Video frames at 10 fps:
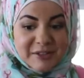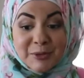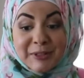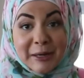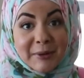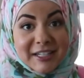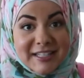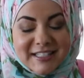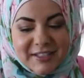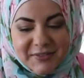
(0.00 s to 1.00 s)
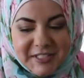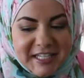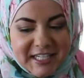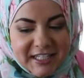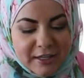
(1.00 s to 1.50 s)
So now we're going to sift
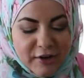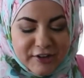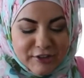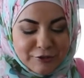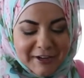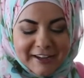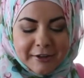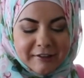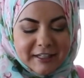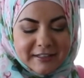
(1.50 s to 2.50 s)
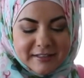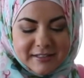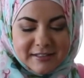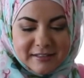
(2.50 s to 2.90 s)
in our dry ingredients.